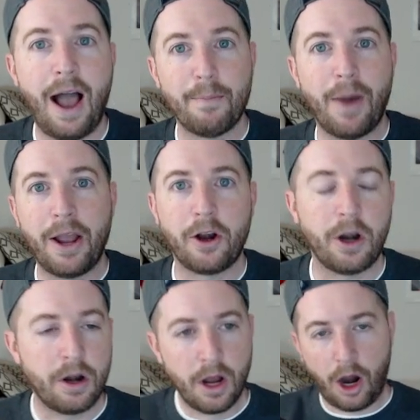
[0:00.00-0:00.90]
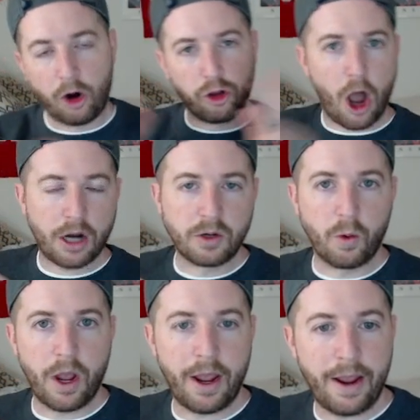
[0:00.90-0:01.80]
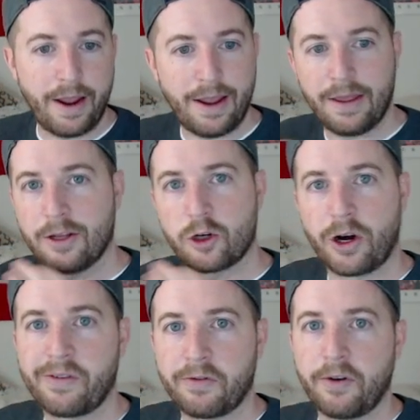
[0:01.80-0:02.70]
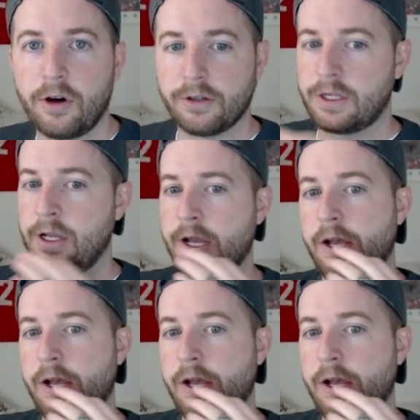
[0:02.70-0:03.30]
Mine are locked away in the Trevor vault,